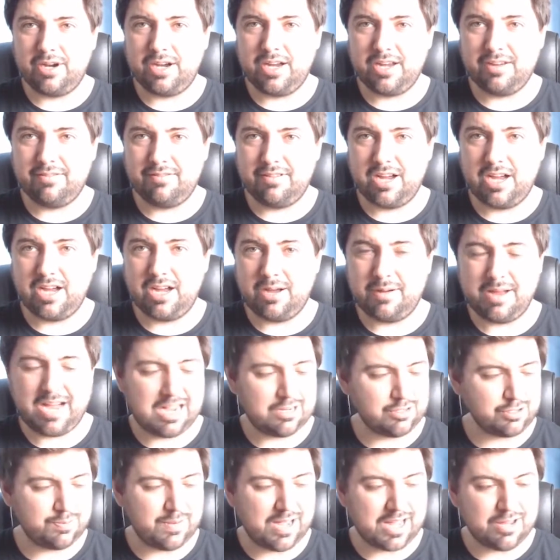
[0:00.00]
and my
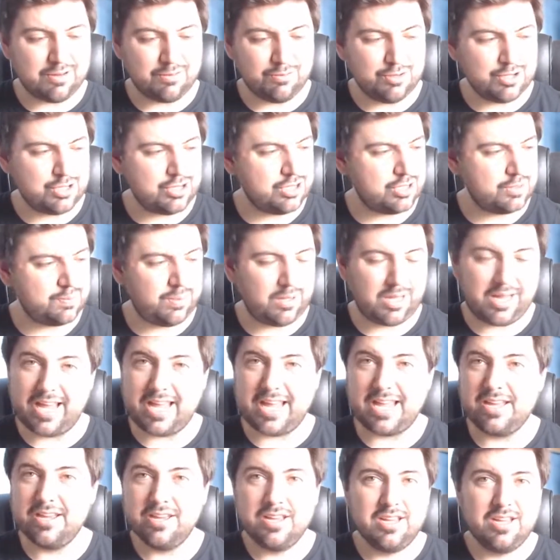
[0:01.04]
housemate would just
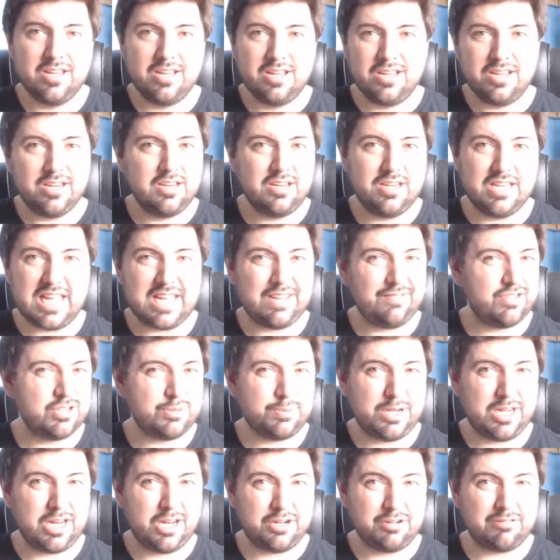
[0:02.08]
play Need for
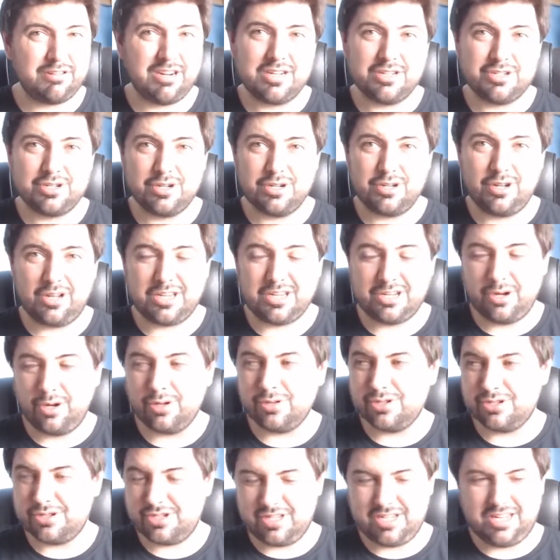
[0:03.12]
Speed Underground 2 like
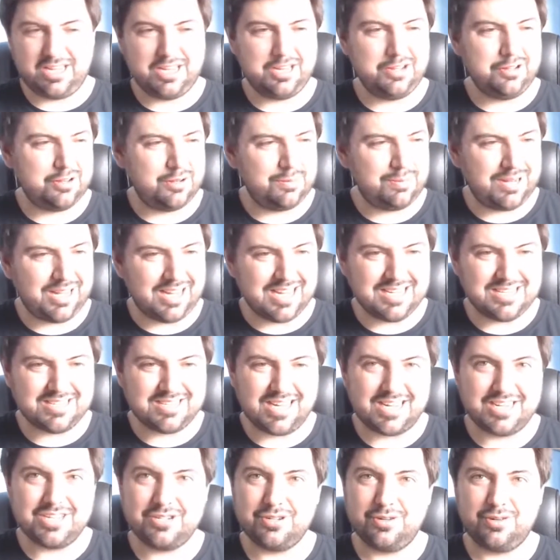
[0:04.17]
constantly on the
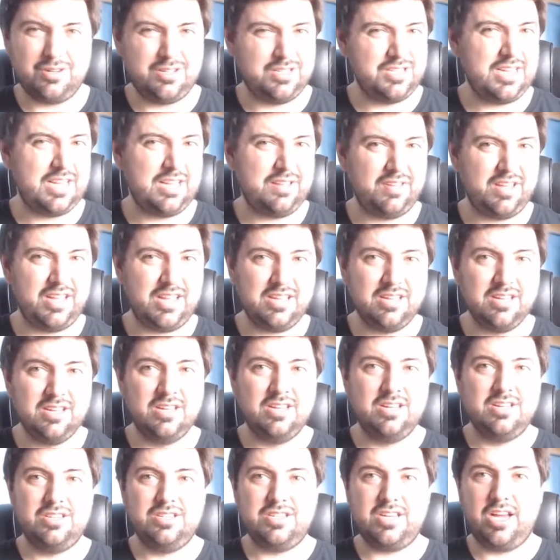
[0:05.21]
PlayStation, on the TV.
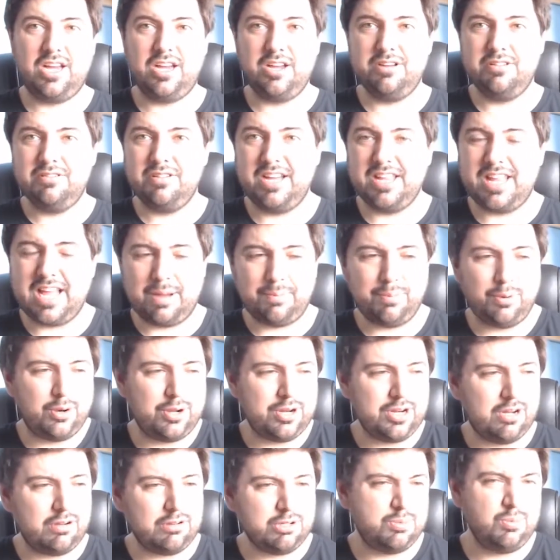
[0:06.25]
So at that
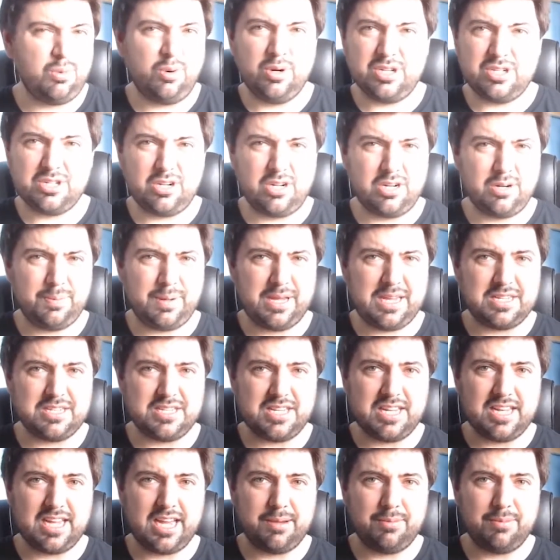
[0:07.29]
point I was more into kind of
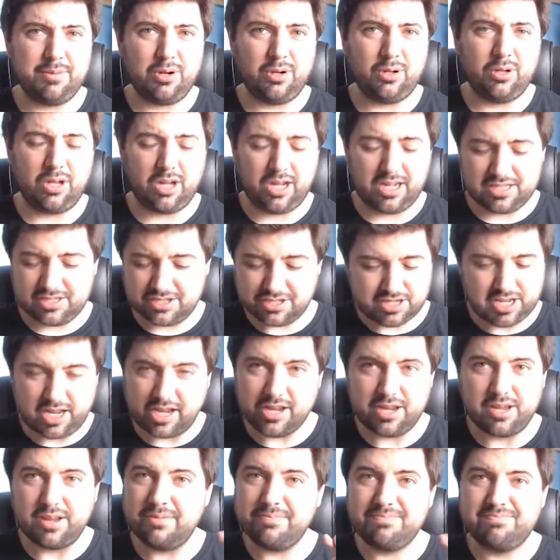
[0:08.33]
PC gaming online,
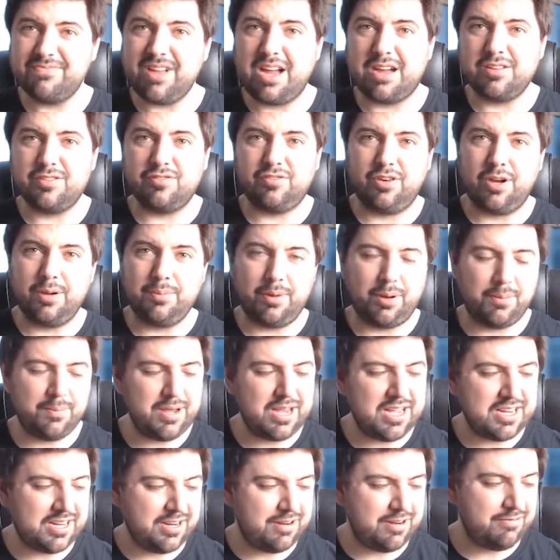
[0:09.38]
so that was fine by
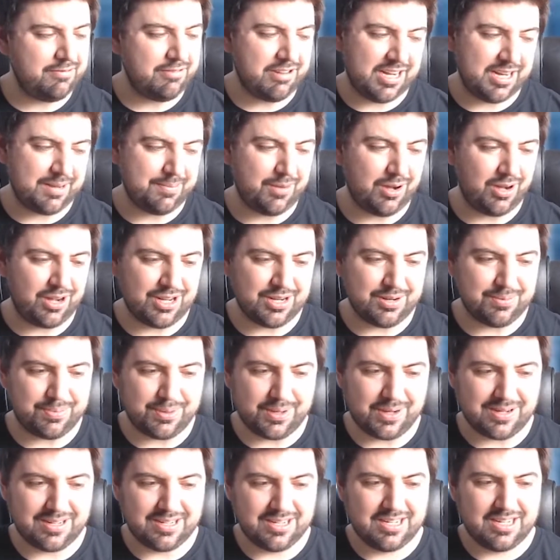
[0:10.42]
me. I didn't really mind,
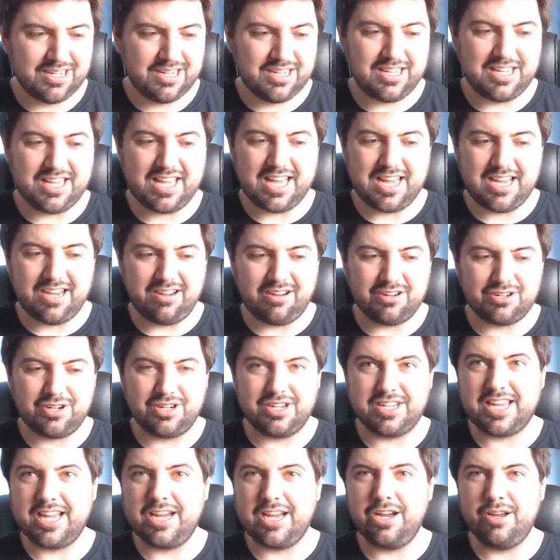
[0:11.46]
but yeah, I'd
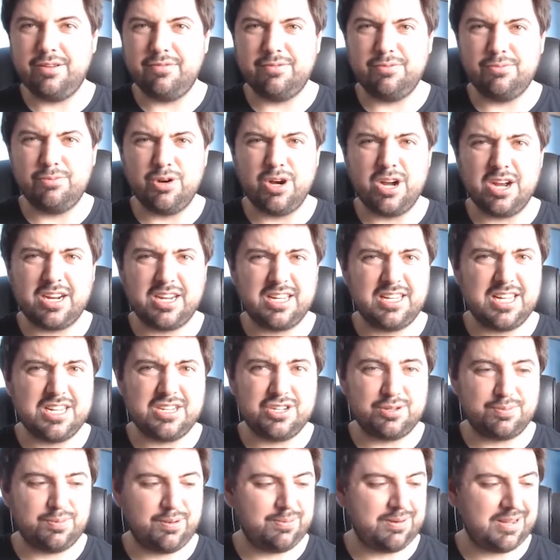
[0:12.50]
kind of get home from work and they'd
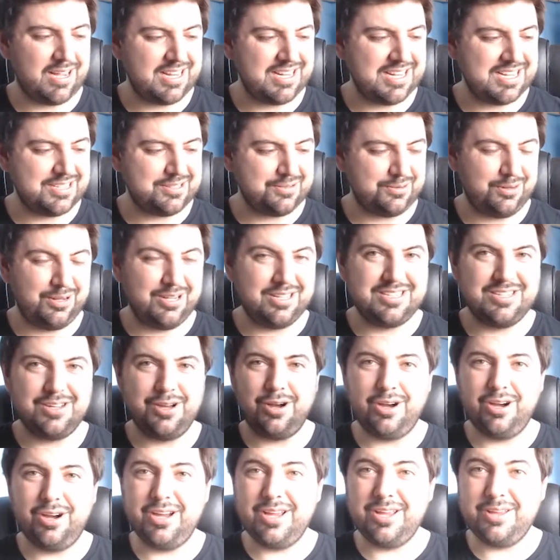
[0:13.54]
just be playing this all
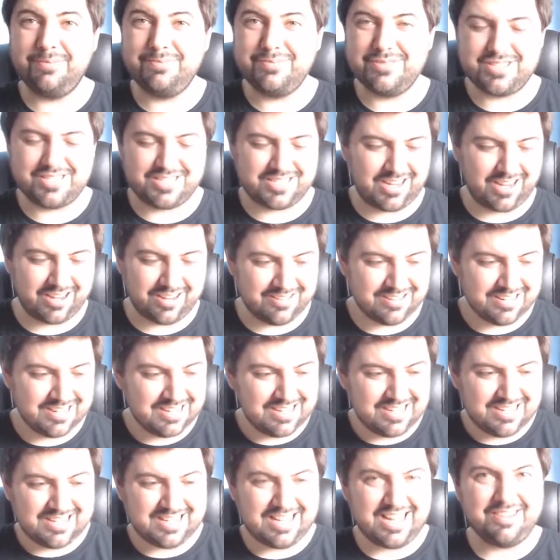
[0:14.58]
the time, so
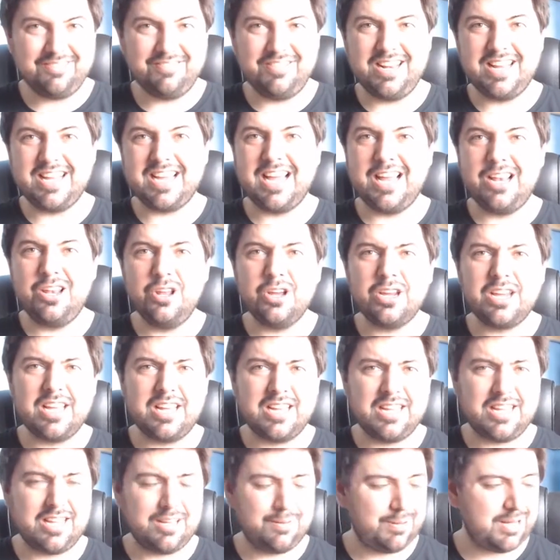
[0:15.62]
didn't really get a look in
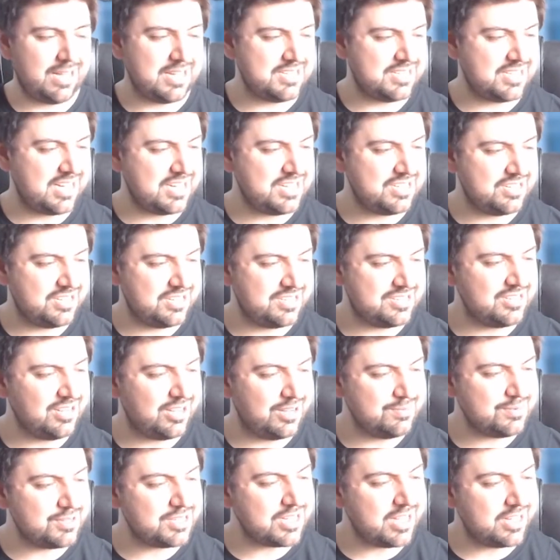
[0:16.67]
at the PlayStation at the
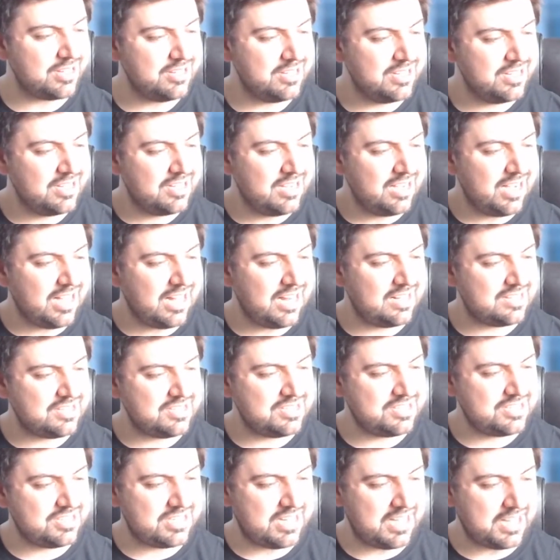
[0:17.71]
time. So I'll have to
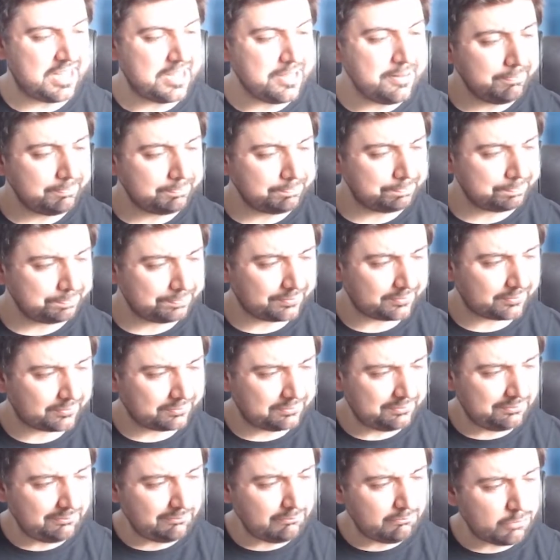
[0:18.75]
see
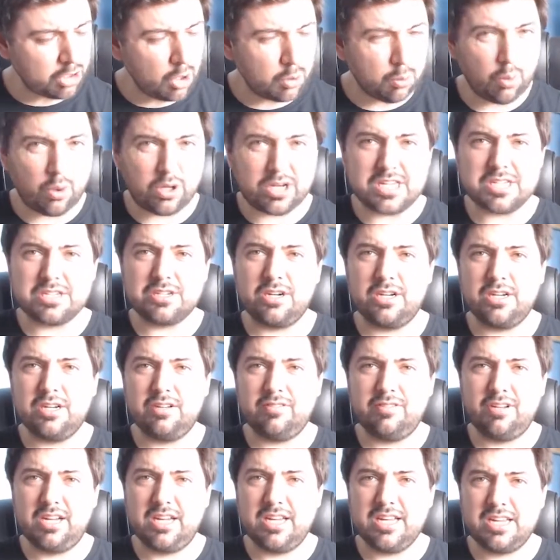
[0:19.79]
what this kind of
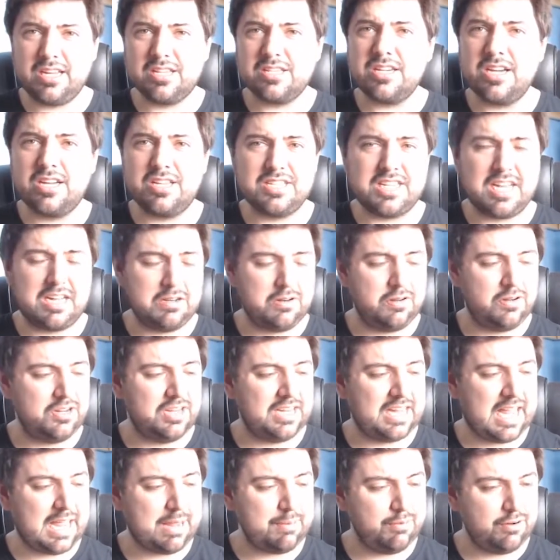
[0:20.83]
like turns out on the
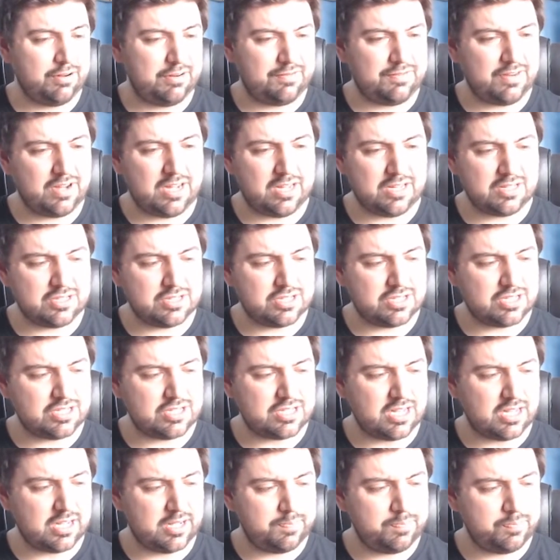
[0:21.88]
Game Boy Advance.
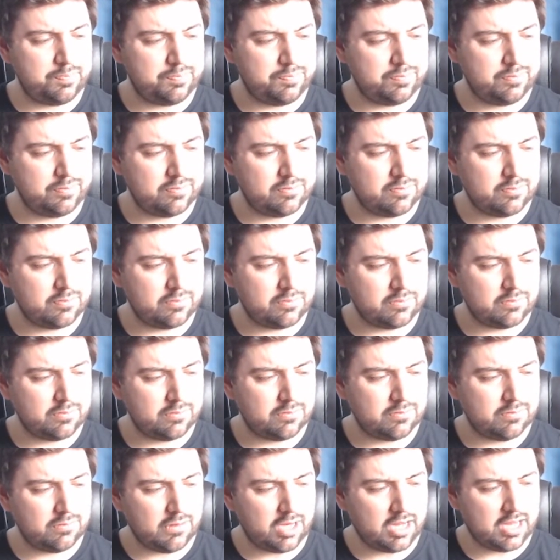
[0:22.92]

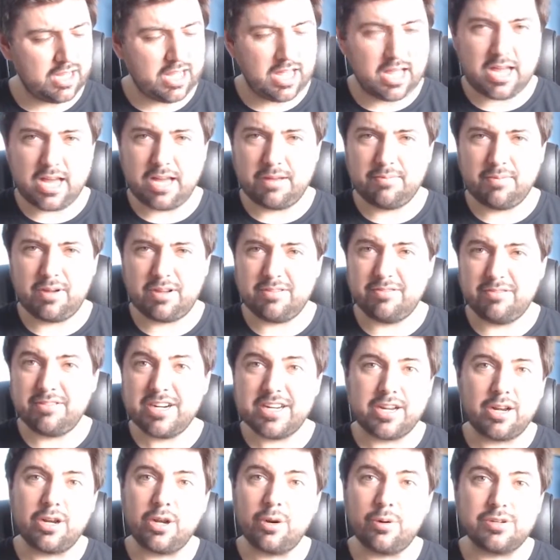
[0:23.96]
Yeah, I really
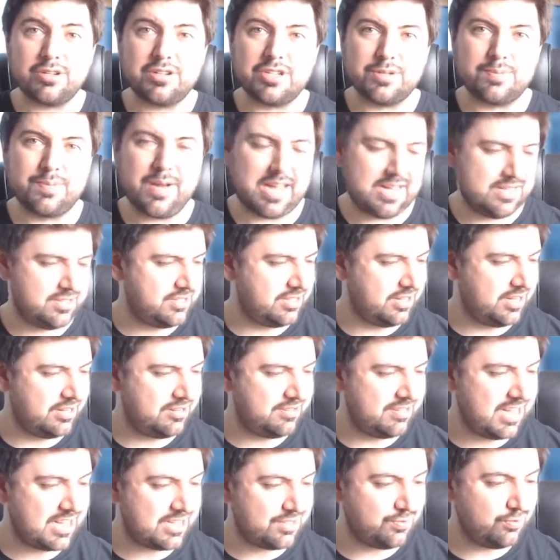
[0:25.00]
don't know what to expect, so
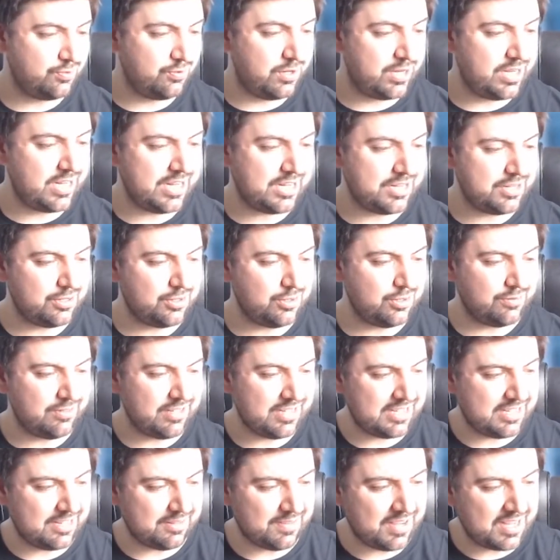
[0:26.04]
that's really cool.
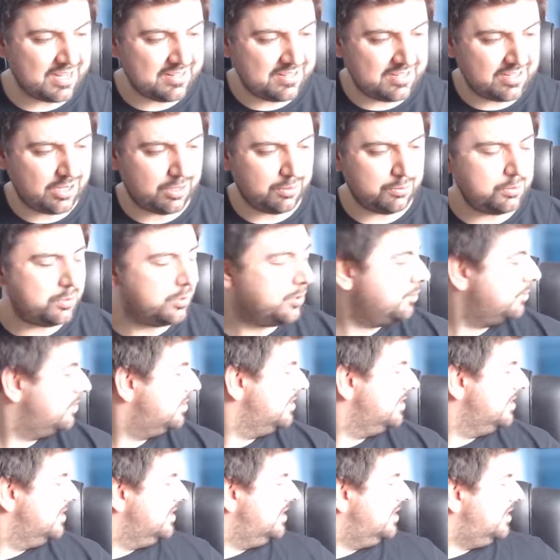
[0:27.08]
Thank you, man. I will
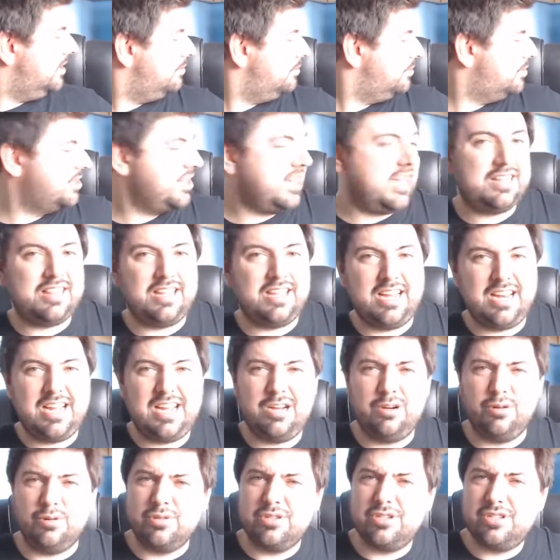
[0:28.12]
check that
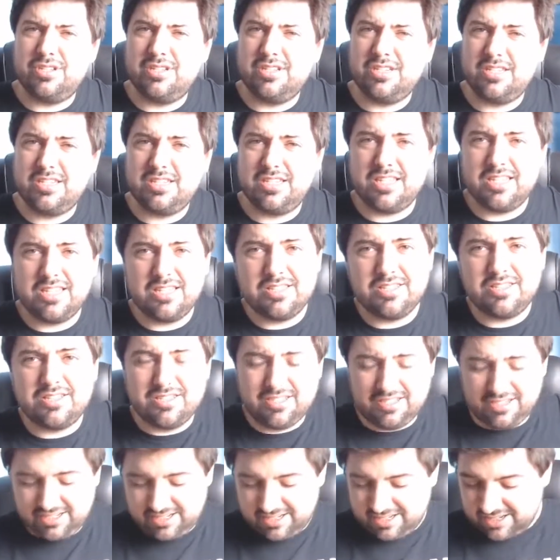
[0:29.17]
out and
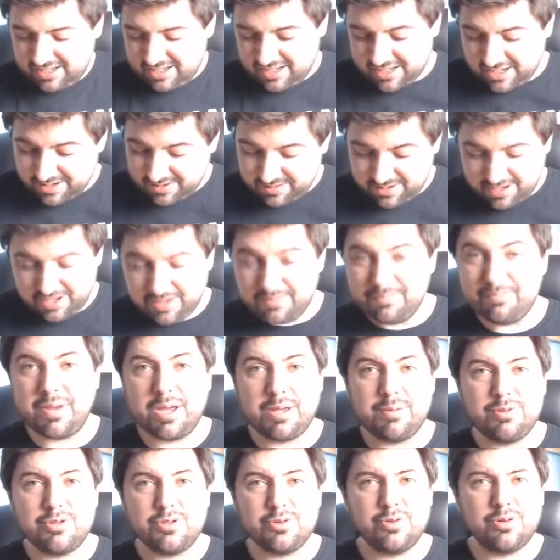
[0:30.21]

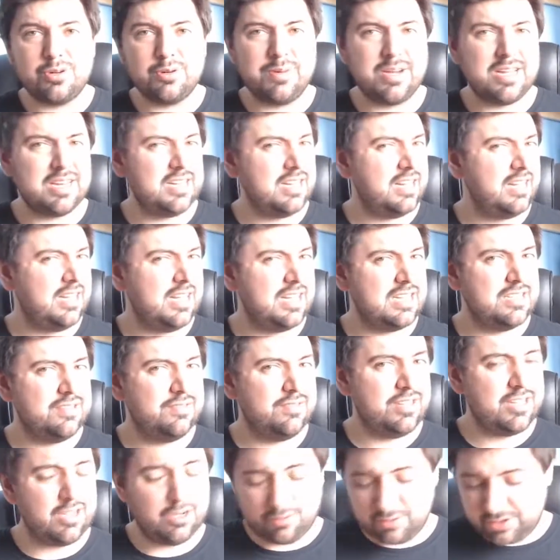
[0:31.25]
maybe talk about it in a later
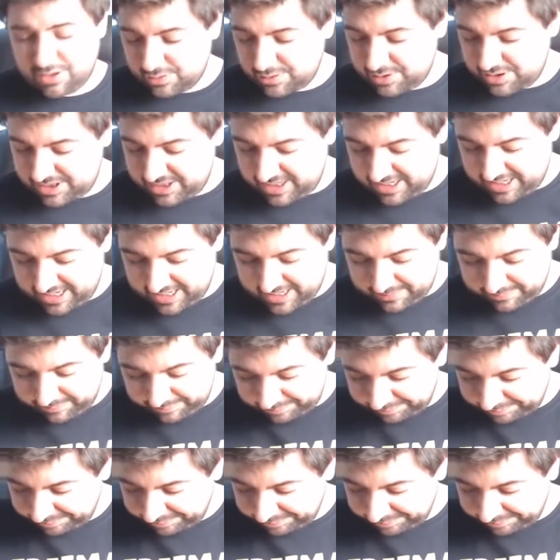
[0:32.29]
video. We shall see.